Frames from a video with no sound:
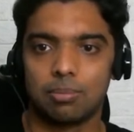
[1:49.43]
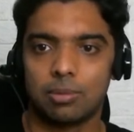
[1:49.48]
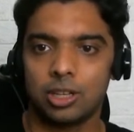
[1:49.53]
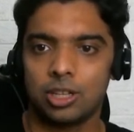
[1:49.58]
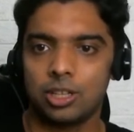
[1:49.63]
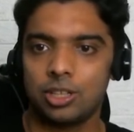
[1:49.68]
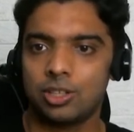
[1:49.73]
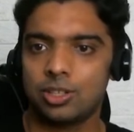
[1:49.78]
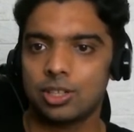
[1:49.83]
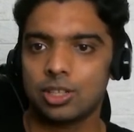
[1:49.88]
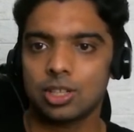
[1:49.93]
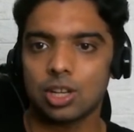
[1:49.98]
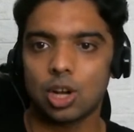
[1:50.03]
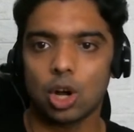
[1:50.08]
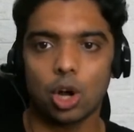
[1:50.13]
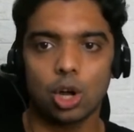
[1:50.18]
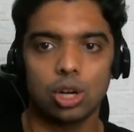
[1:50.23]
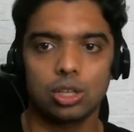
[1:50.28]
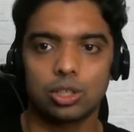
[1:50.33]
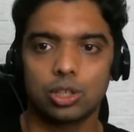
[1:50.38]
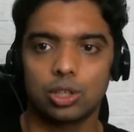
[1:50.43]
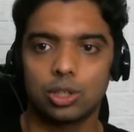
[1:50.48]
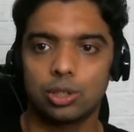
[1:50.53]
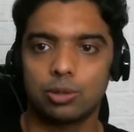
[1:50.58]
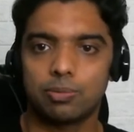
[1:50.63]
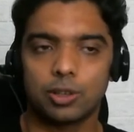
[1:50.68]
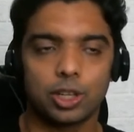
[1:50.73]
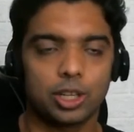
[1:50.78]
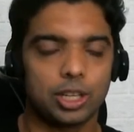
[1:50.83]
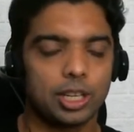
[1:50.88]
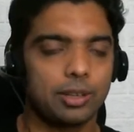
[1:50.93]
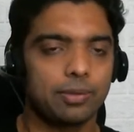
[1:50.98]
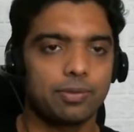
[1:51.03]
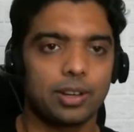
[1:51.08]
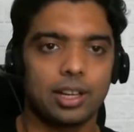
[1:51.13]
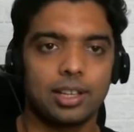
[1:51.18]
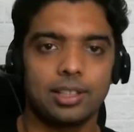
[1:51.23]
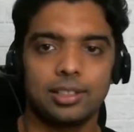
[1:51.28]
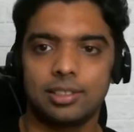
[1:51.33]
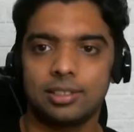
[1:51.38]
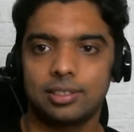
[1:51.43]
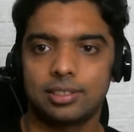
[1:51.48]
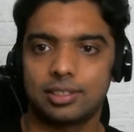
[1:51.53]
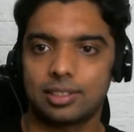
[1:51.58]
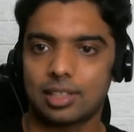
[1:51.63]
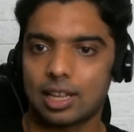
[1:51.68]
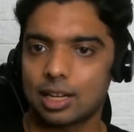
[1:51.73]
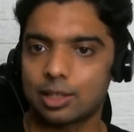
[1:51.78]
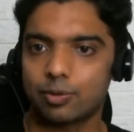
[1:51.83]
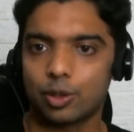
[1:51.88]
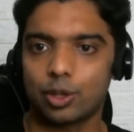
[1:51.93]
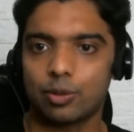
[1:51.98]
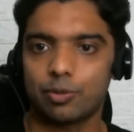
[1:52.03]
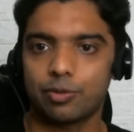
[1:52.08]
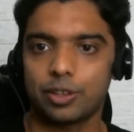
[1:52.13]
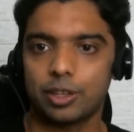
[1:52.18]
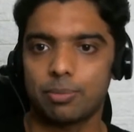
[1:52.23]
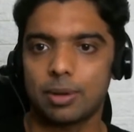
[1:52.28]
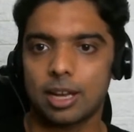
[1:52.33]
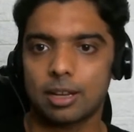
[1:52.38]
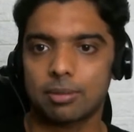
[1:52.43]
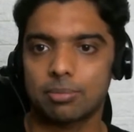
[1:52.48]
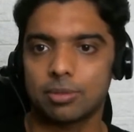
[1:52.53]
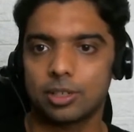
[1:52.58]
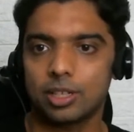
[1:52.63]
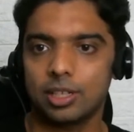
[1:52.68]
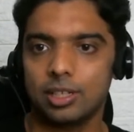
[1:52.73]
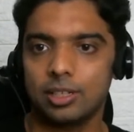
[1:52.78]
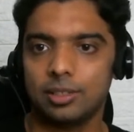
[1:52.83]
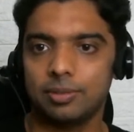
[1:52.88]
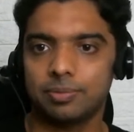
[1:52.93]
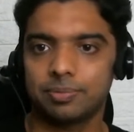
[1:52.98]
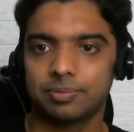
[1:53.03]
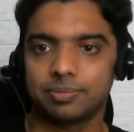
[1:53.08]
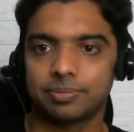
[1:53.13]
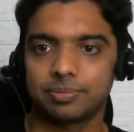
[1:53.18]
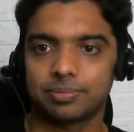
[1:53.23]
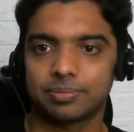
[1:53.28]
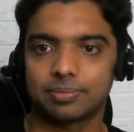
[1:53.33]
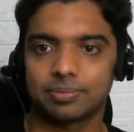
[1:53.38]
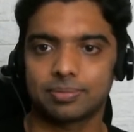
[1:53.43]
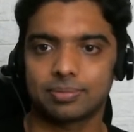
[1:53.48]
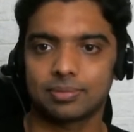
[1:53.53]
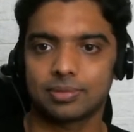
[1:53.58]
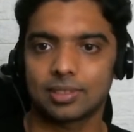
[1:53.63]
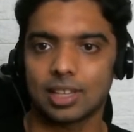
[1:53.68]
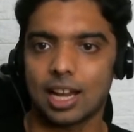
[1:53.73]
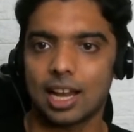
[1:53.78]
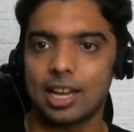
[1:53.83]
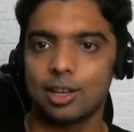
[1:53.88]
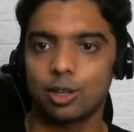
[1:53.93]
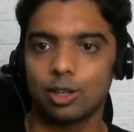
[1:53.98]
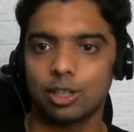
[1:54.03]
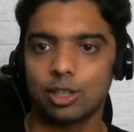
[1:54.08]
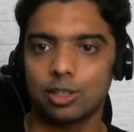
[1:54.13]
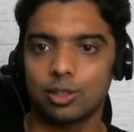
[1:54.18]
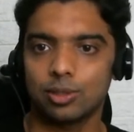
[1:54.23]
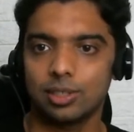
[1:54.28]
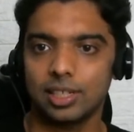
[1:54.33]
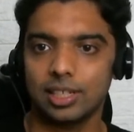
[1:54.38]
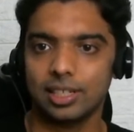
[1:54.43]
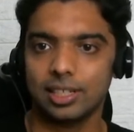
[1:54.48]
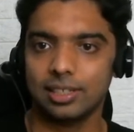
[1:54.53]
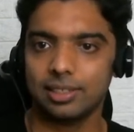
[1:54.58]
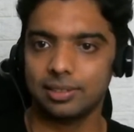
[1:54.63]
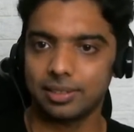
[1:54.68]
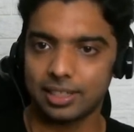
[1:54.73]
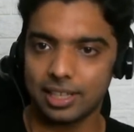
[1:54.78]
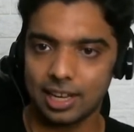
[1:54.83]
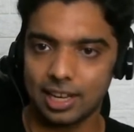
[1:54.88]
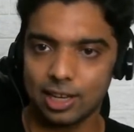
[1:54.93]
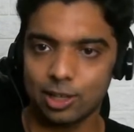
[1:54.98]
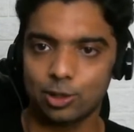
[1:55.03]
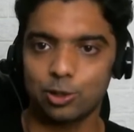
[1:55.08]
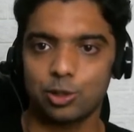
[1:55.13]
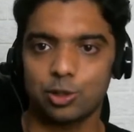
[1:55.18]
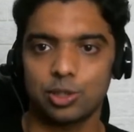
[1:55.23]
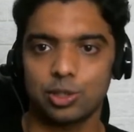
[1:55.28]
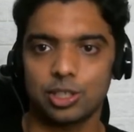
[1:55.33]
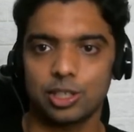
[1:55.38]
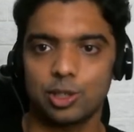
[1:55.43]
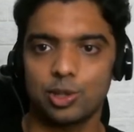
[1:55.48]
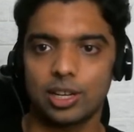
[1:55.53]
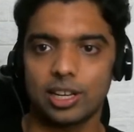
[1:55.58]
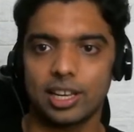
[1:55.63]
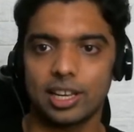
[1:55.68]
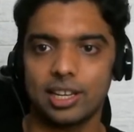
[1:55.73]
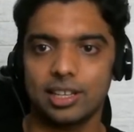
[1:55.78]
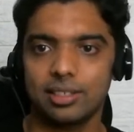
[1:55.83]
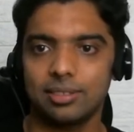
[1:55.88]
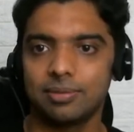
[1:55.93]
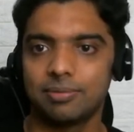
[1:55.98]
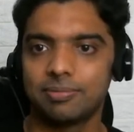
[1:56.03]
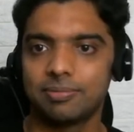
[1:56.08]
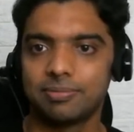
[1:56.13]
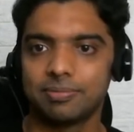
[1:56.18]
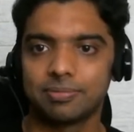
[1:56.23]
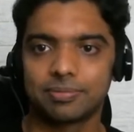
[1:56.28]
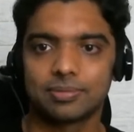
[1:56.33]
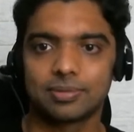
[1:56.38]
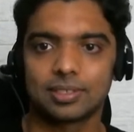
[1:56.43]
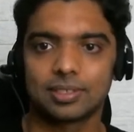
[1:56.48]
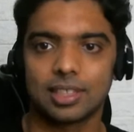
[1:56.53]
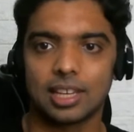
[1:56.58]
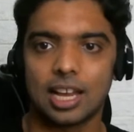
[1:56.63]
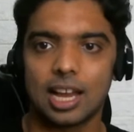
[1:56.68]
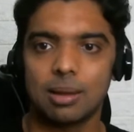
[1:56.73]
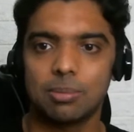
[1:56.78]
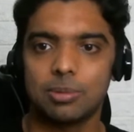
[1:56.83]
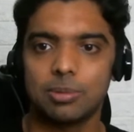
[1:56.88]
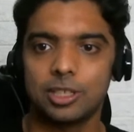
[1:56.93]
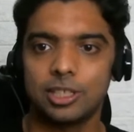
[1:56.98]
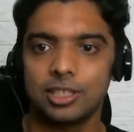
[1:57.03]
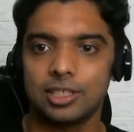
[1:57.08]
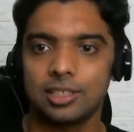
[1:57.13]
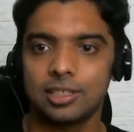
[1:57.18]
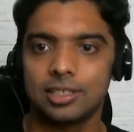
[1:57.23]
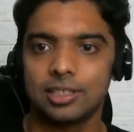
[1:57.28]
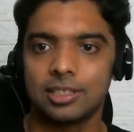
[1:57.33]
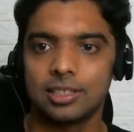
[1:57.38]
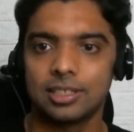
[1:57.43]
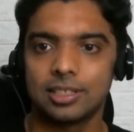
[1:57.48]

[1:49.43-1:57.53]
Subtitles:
Mani says, all good, working fine. Thanks for your feedback, Mani. Hi, Olakunle. Yeah, good to see you again. Hi, Mihir.